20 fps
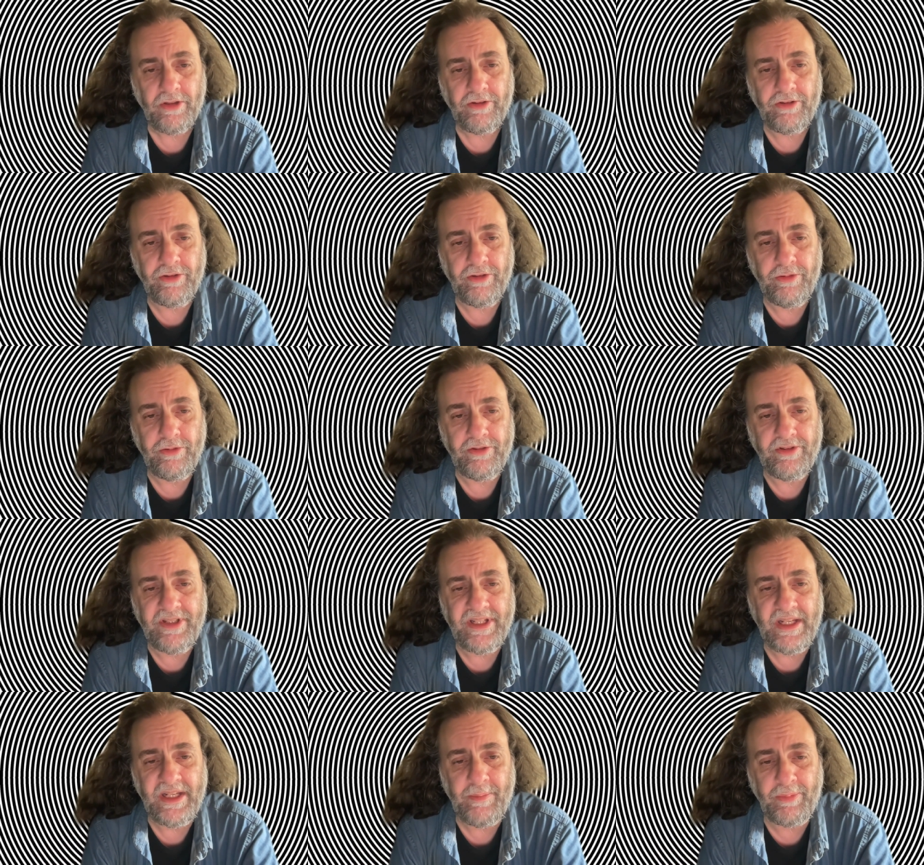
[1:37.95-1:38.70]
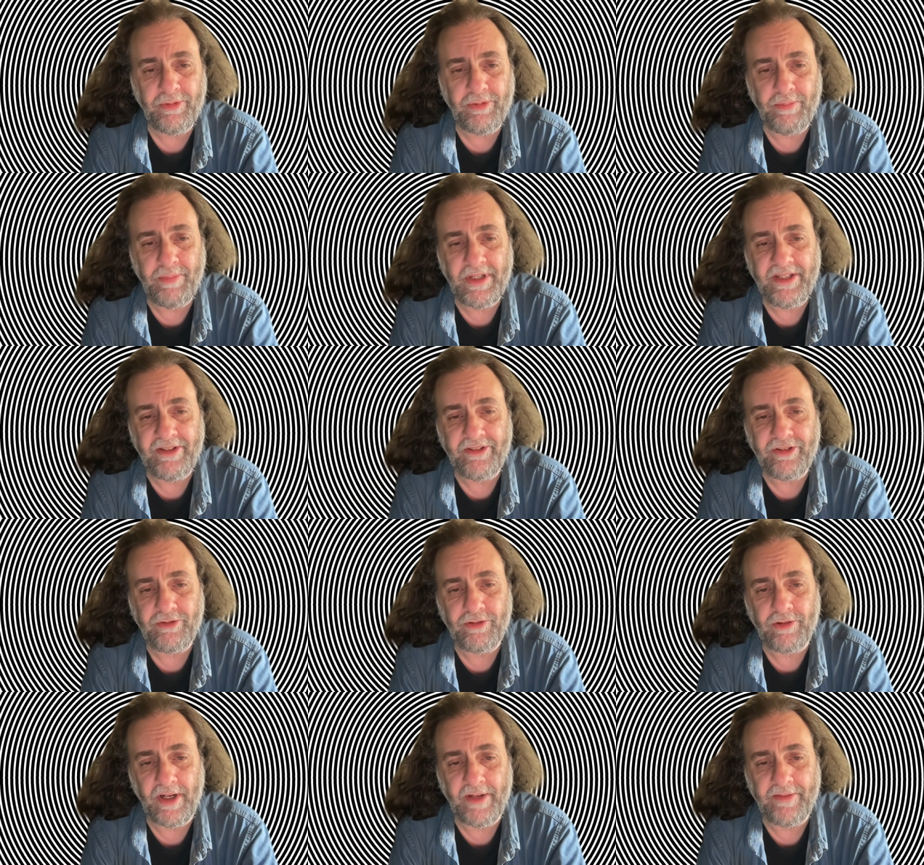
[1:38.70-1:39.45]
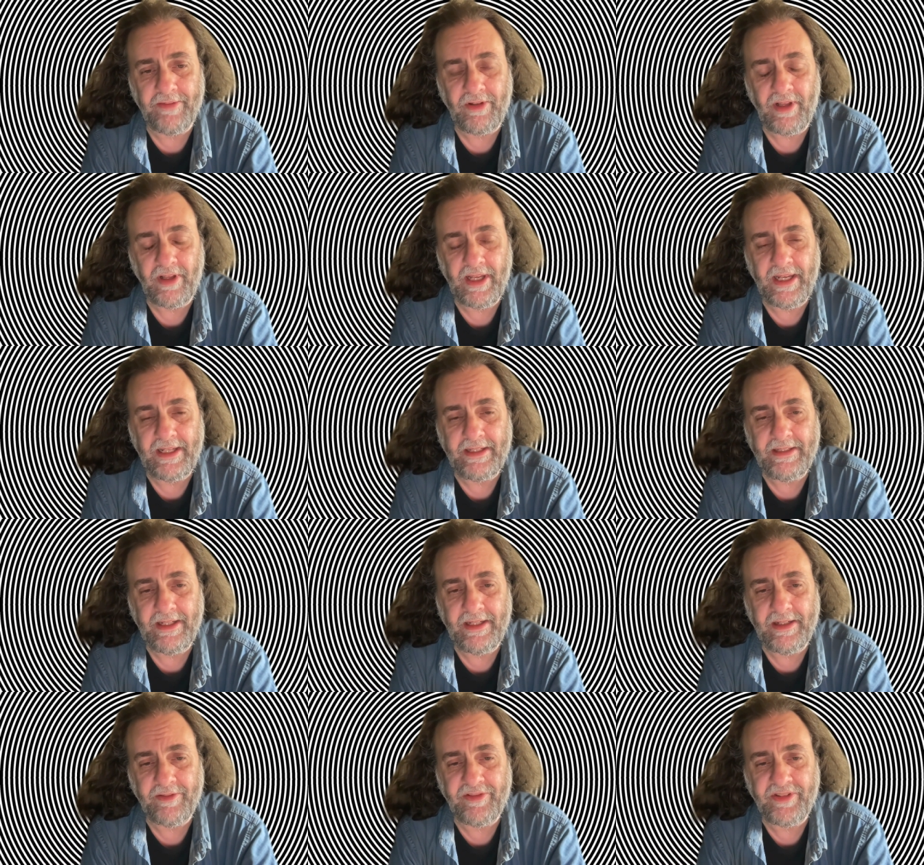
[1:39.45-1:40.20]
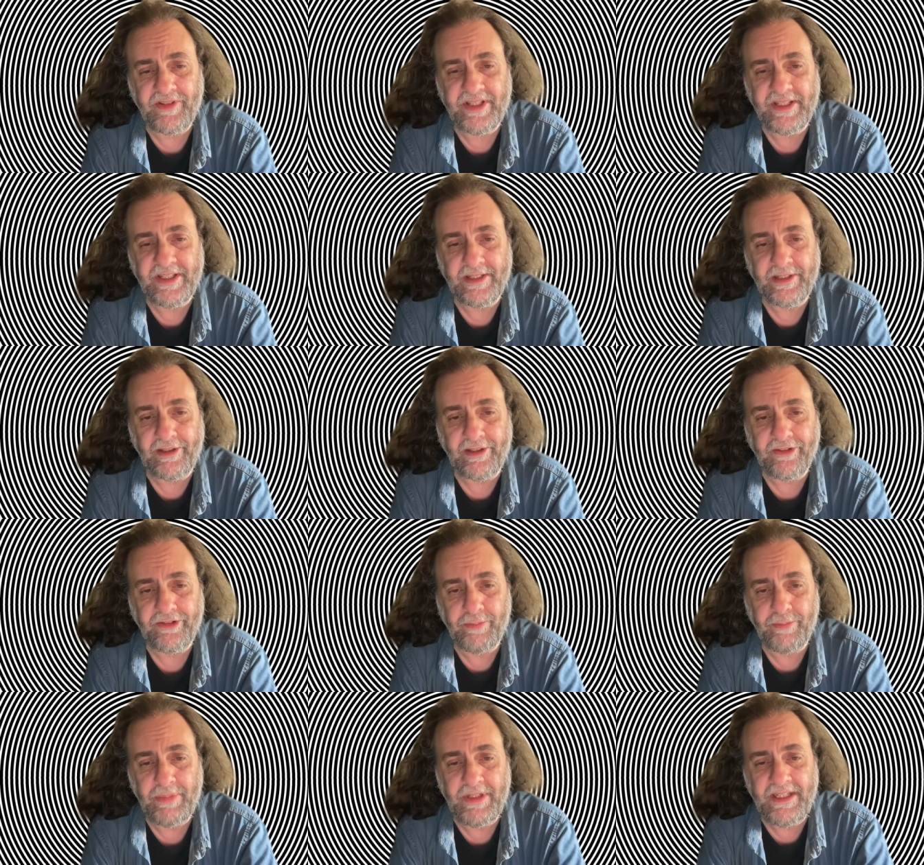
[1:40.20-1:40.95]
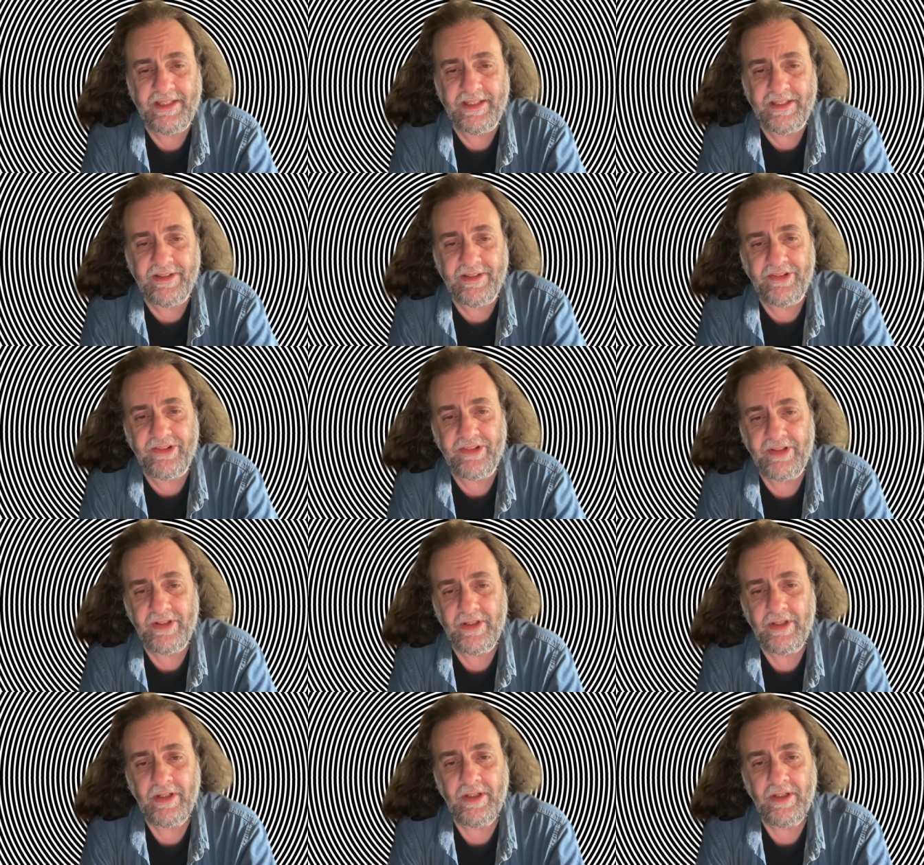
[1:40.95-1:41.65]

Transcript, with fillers: to deep space travel at FTL speeds,